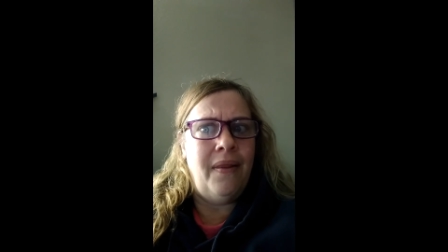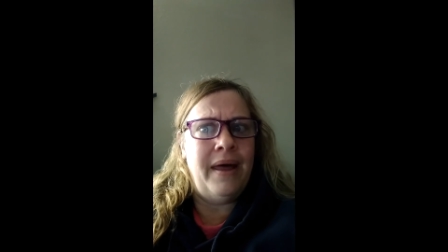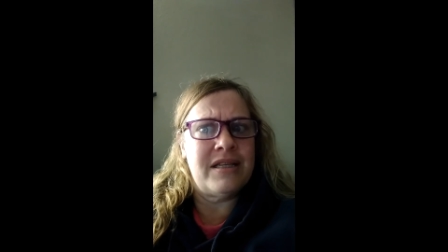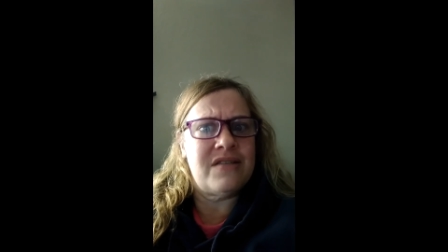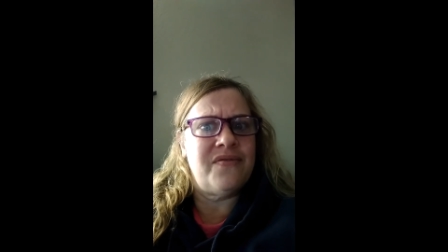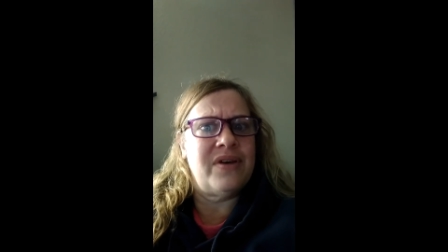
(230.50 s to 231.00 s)

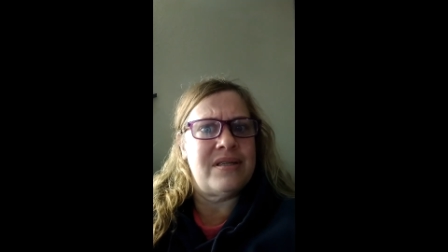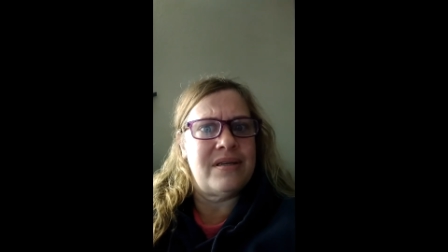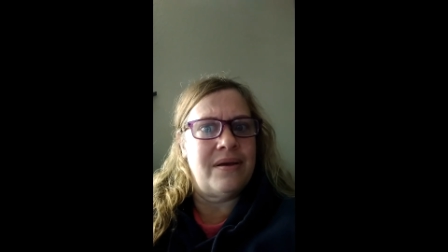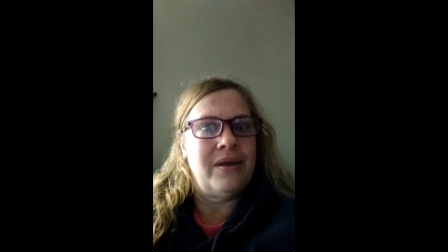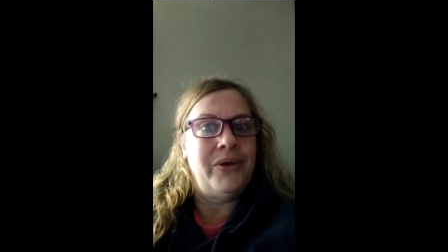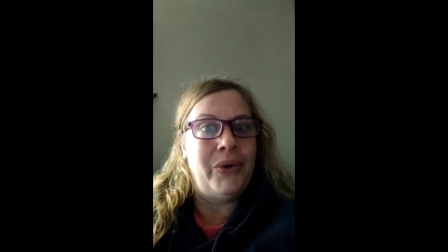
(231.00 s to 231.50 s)
Let's
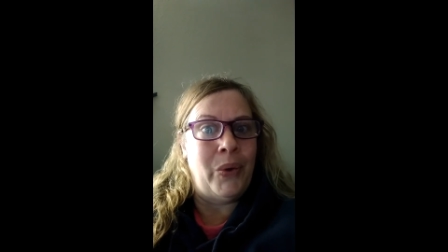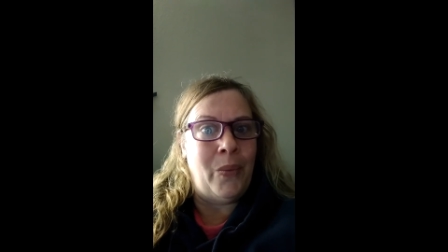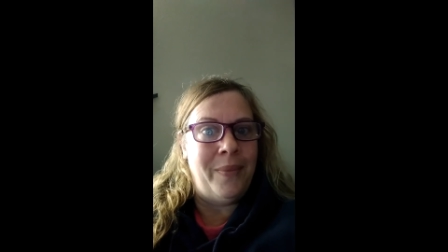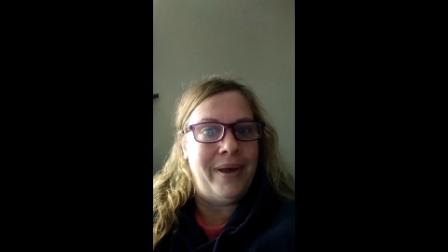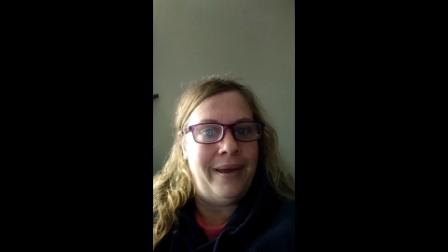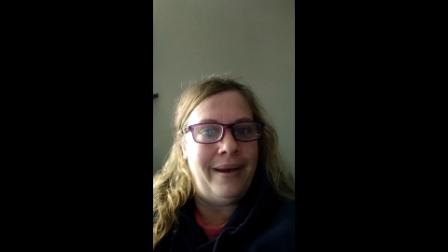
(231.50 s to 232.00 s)
visit
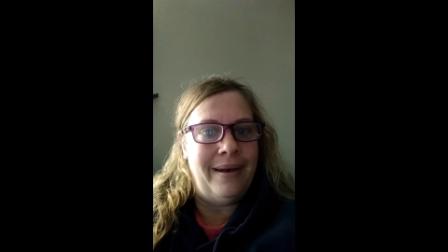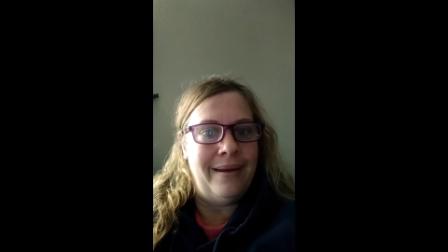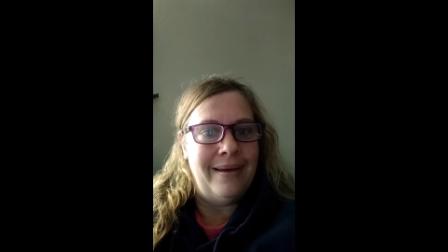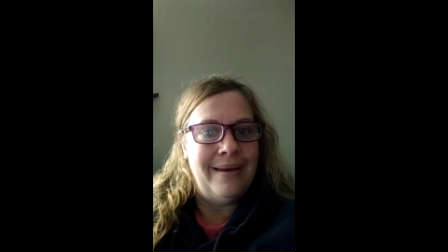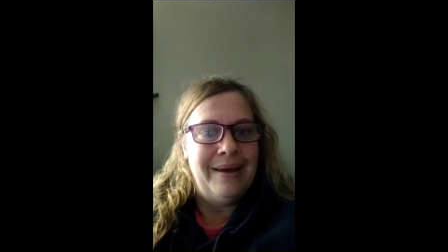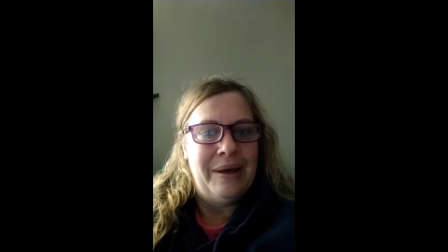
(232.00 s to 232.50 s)

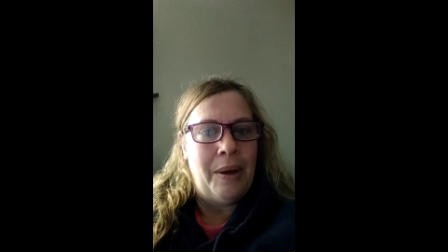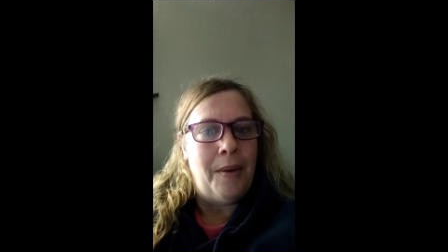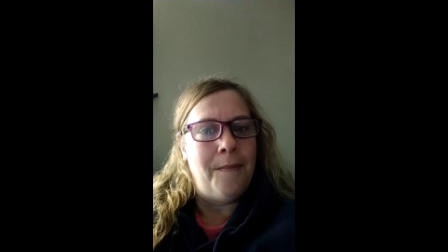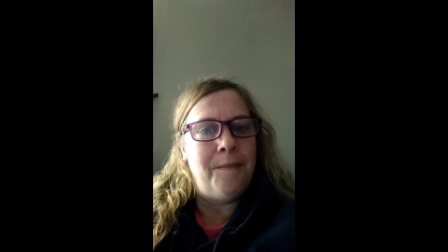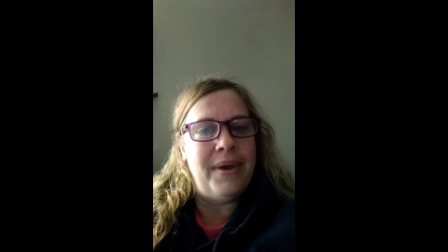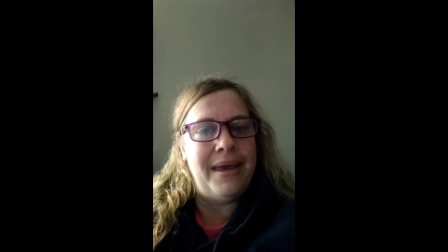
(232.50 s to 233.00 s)
human
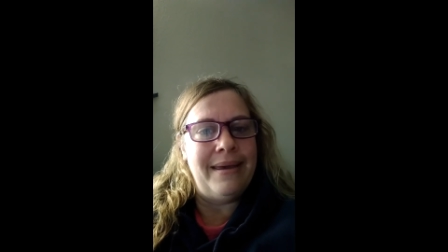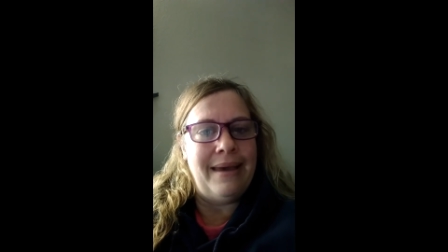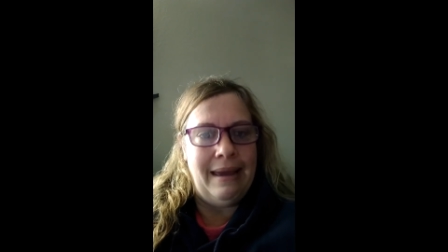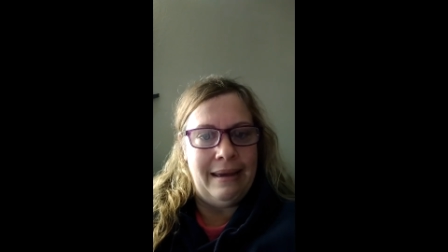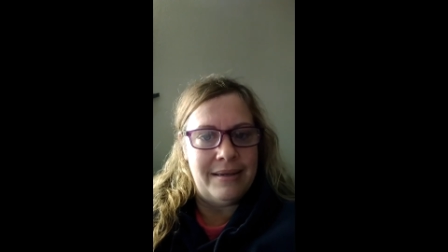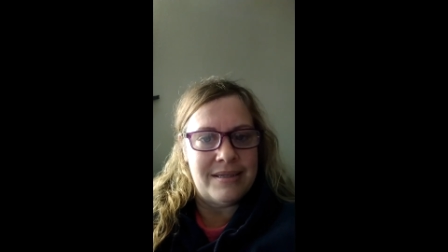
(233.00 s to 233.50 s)

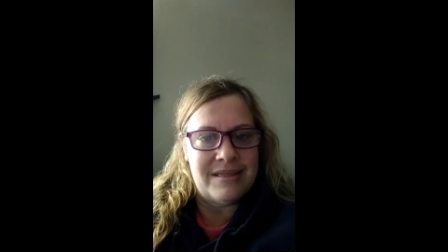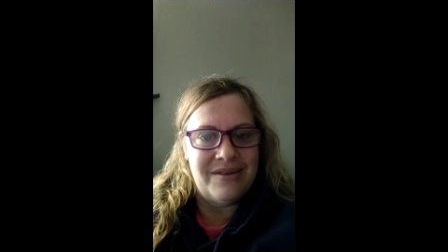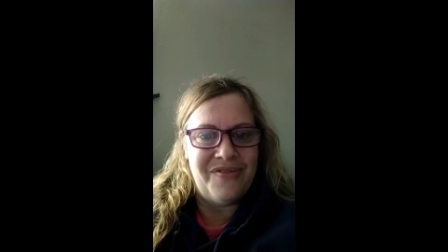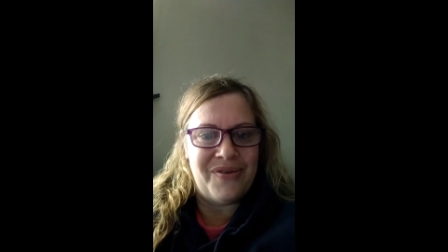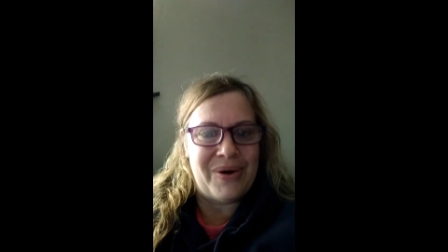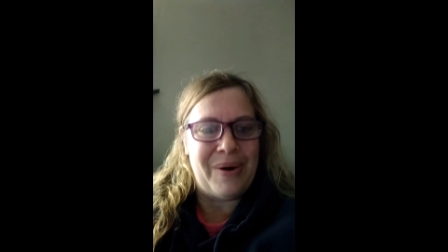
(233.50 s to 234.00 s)
beings
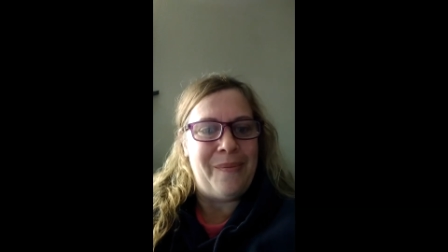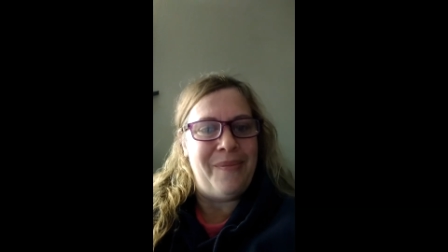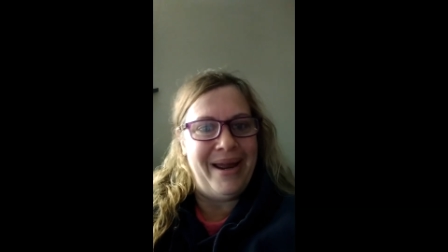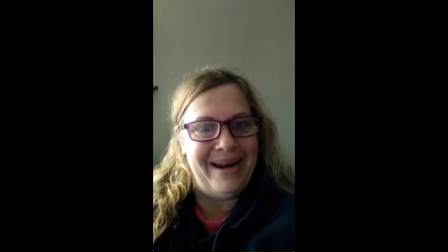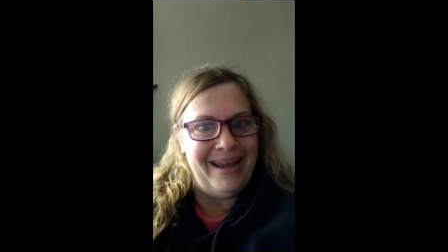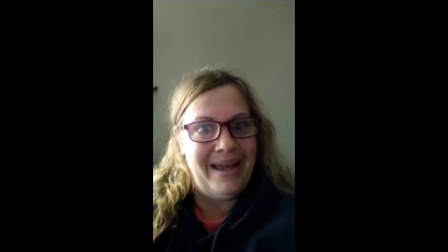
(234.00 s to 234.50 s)
for a
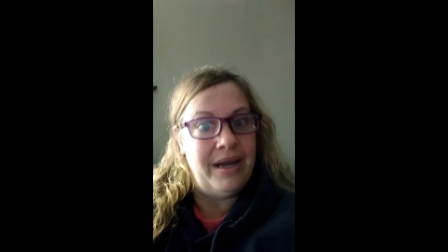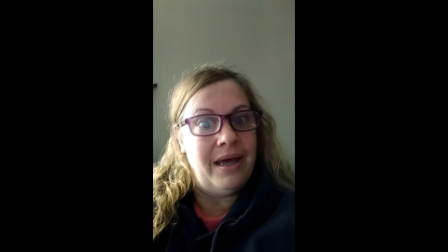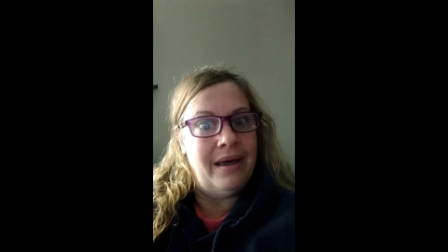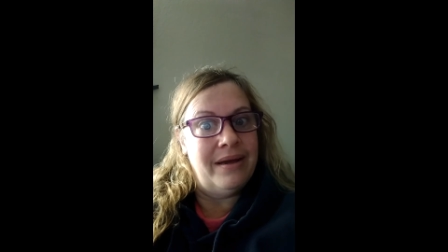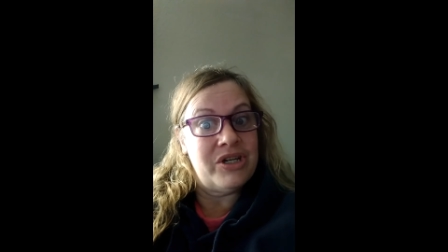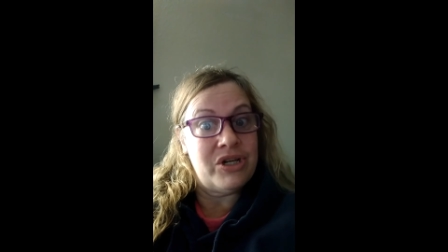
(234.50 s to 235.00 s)
minute,
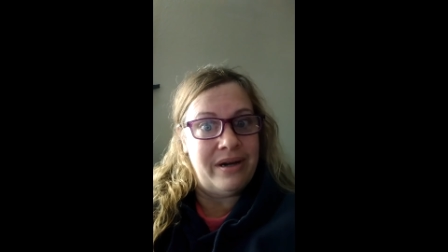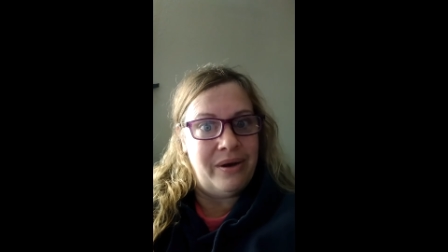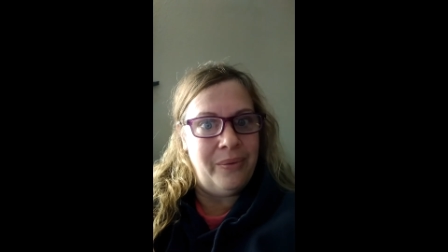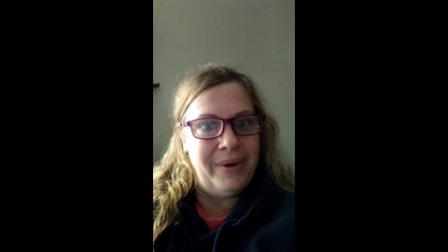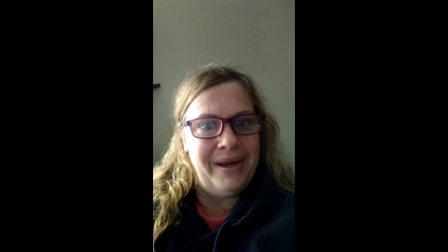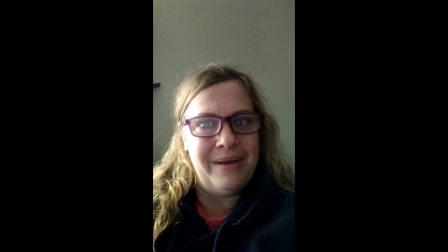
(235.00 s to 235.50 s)

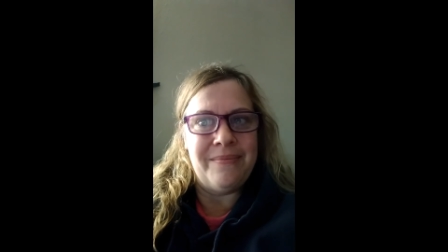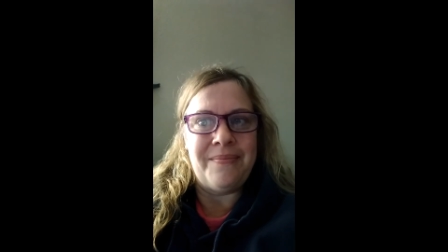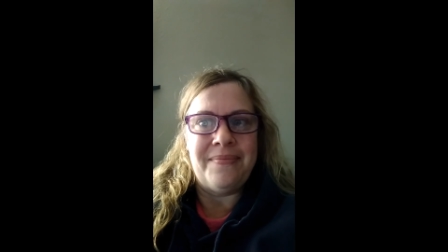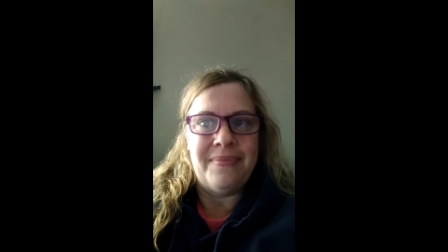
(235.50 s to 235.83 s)
shall we?